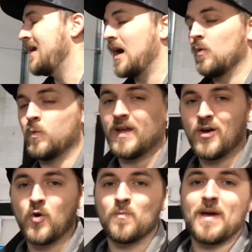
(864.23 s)

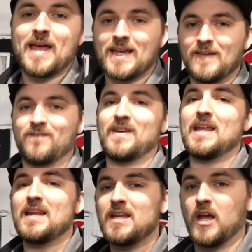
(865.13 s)
will make a
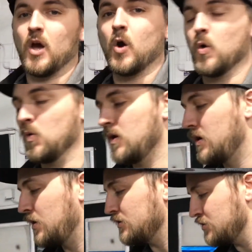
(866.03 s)
video
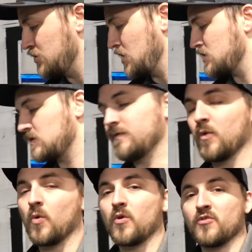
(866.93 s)
just
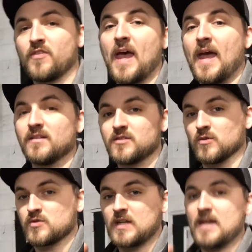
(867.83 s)
for that, so
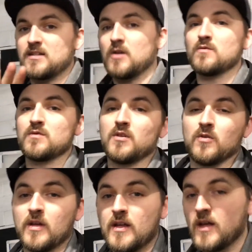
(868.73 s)
stay tuned to
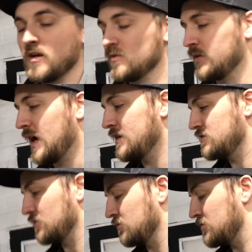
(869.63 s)
it. Okay,
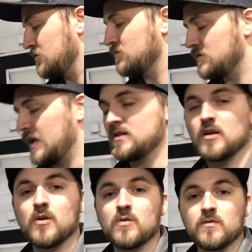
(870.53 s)
so stay
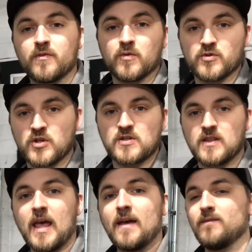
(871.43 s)
tuned for just
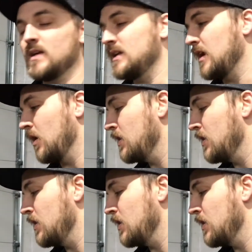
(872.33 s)
that video.